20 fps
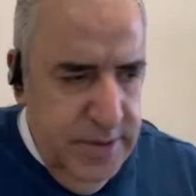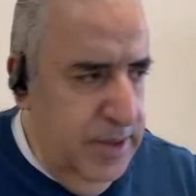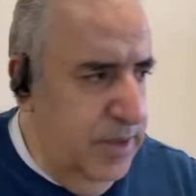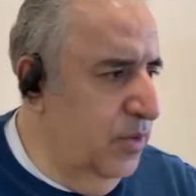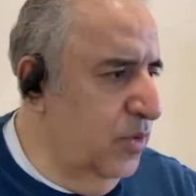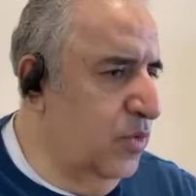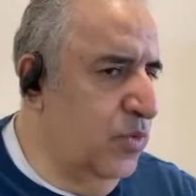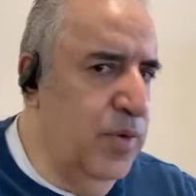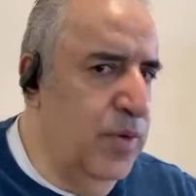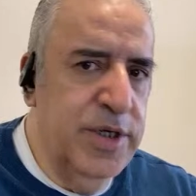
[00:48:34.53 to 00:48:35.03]

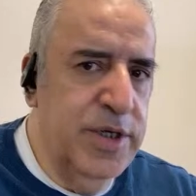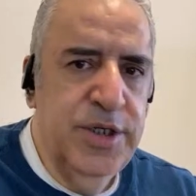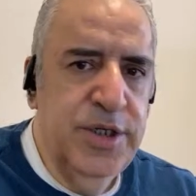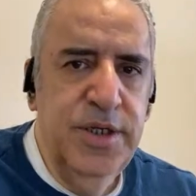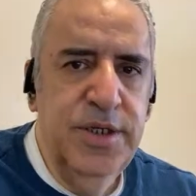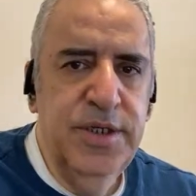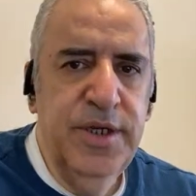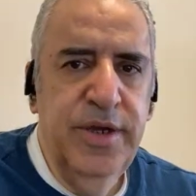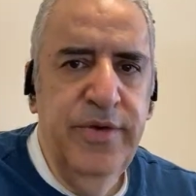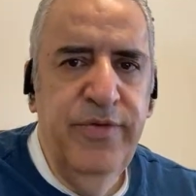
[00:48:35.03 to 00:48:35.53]
your
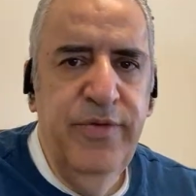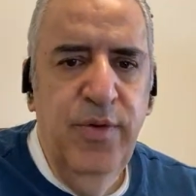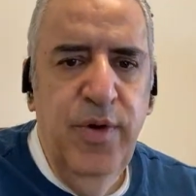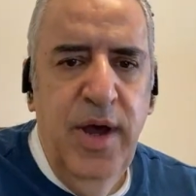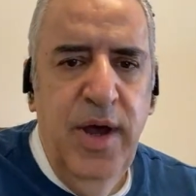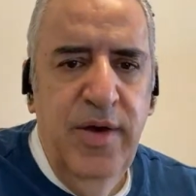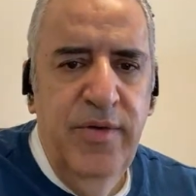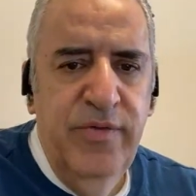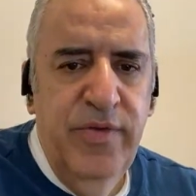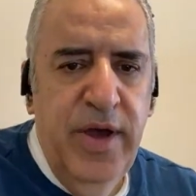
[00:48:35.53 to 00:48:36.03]
questions if you
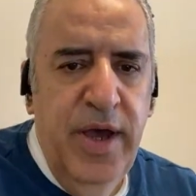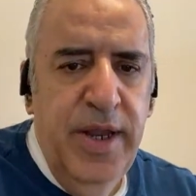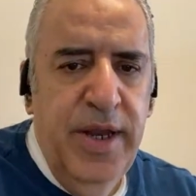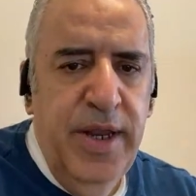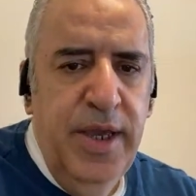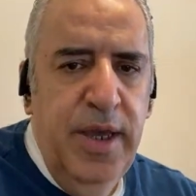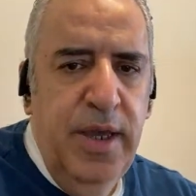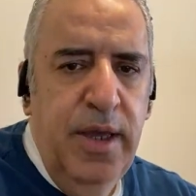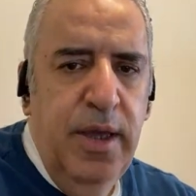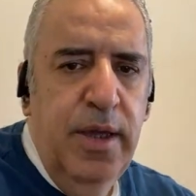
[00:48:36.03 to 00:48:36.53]
have
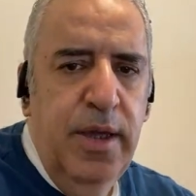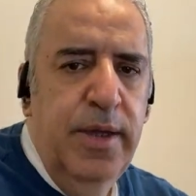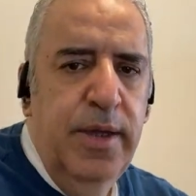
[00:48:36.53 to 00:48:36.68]
any.